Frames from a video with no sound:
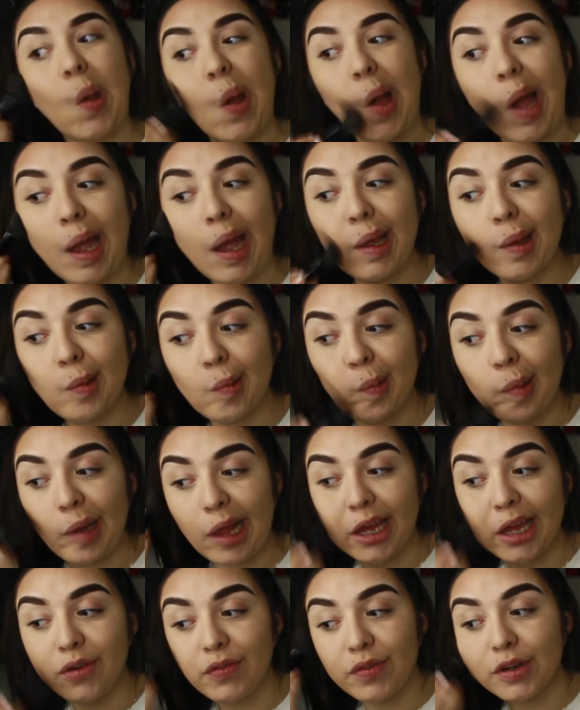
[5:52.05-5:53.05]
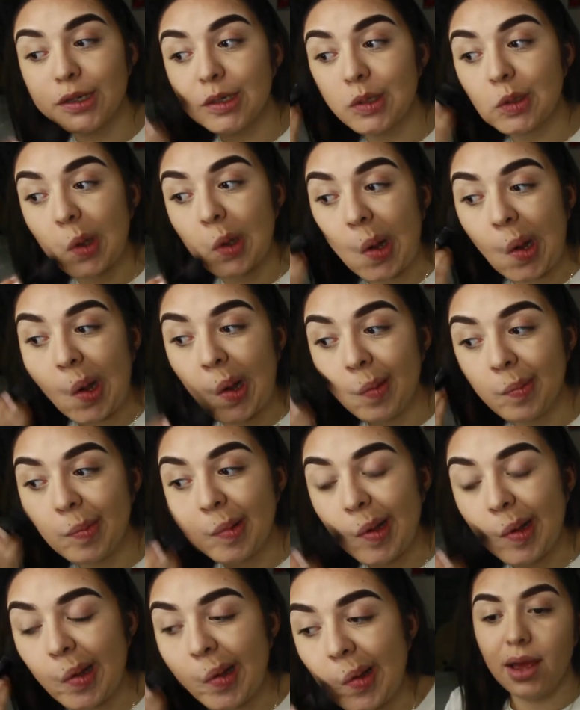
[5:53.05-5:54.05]
I applied for a job,
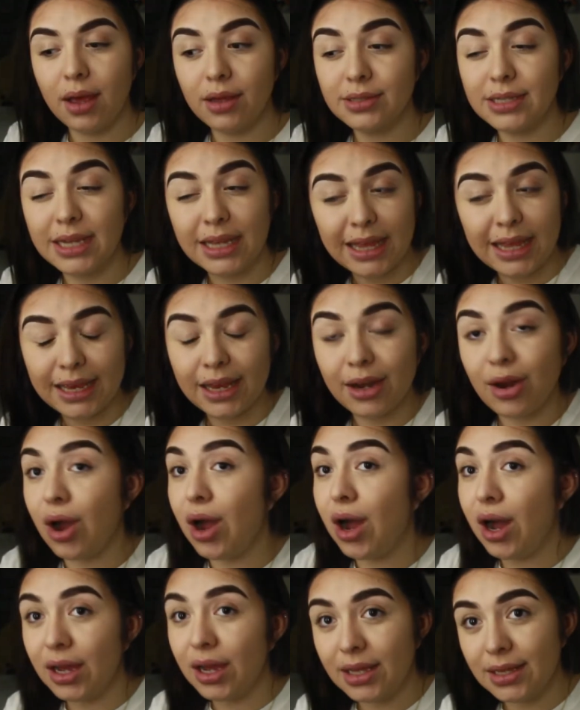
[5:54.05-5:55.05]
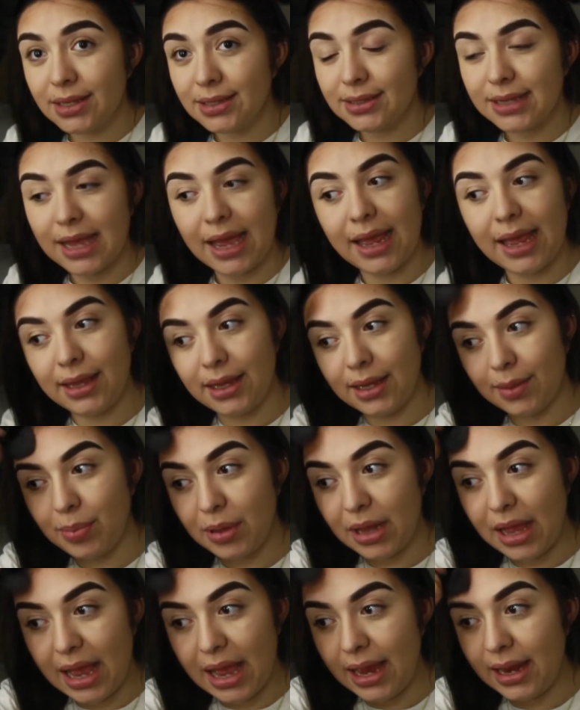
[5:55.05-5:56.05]
I'll say like in August, I
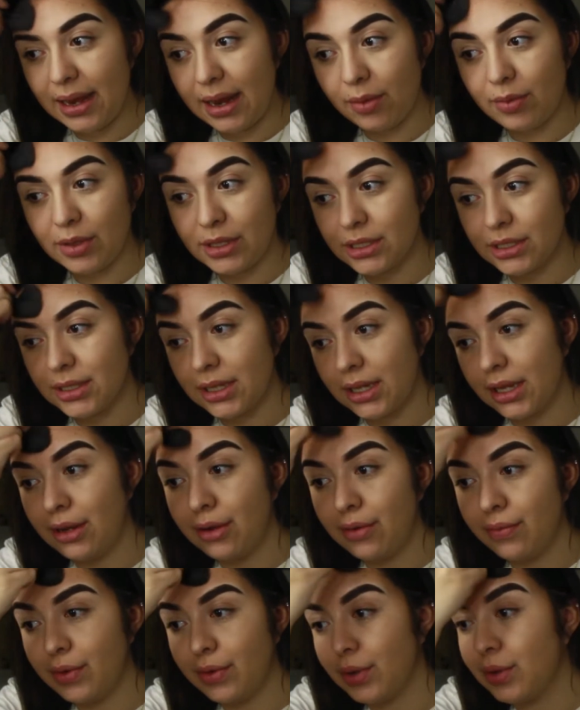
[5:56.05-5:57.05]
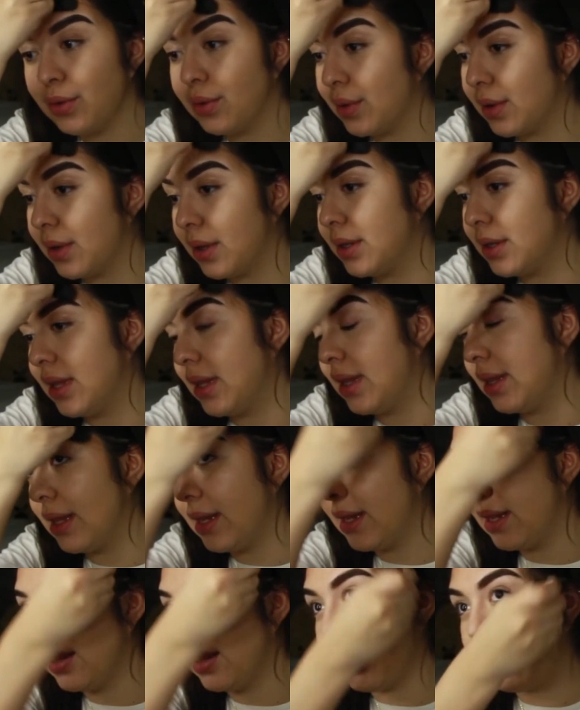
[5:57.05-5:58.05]
applied, I went to the interview, the
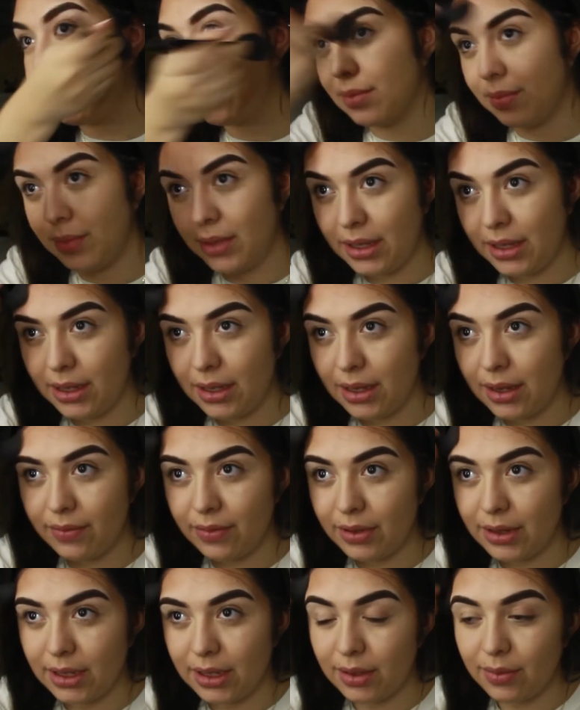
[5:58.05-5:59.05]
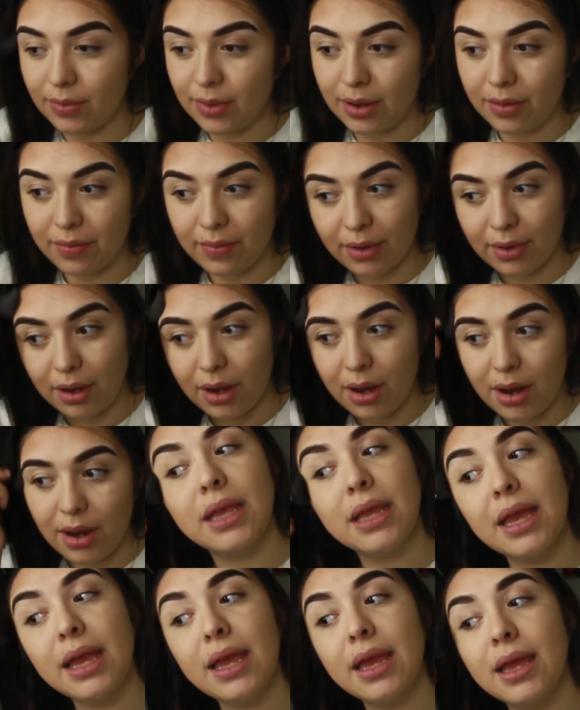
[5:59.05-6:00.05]
lady liked me, everything, whatever.
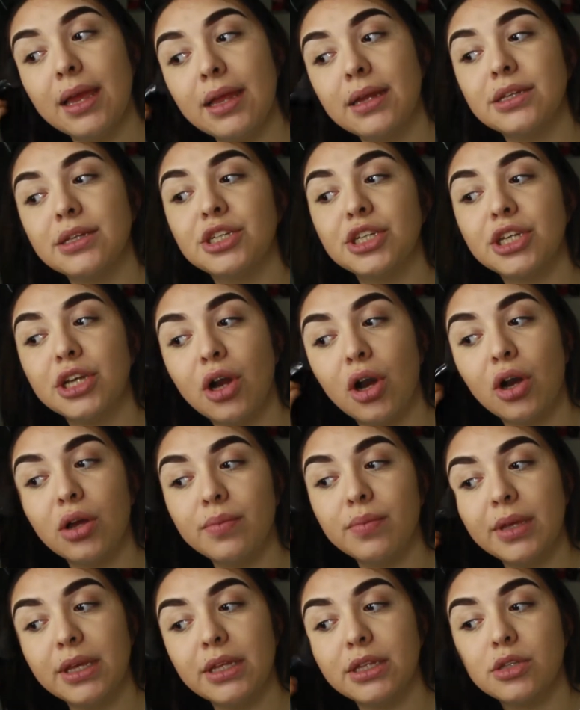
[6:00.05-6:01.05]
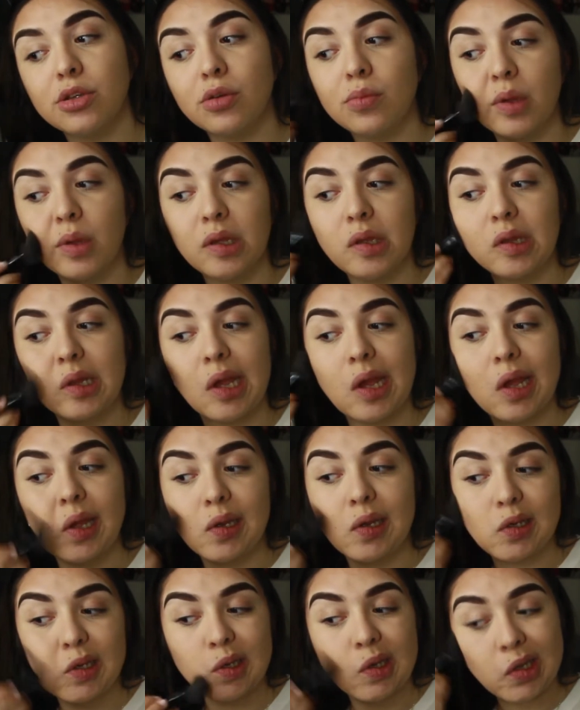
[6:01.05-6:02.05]
Then she called me and told me
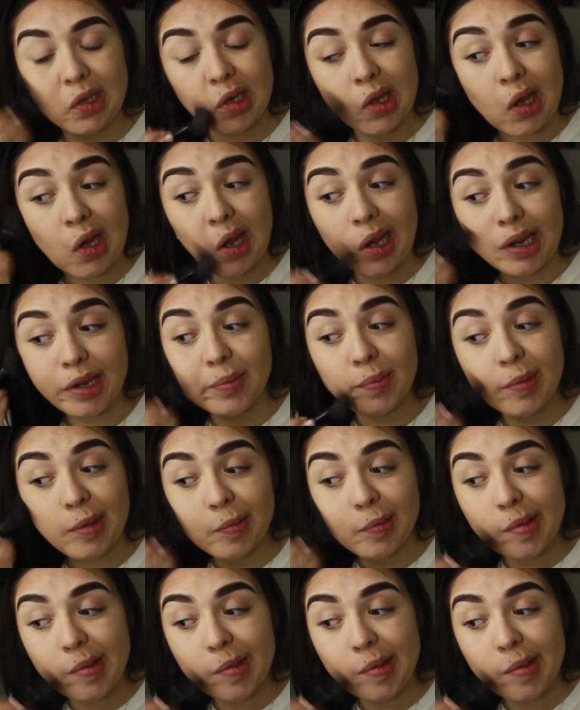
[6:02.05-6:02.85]
that she could not hire me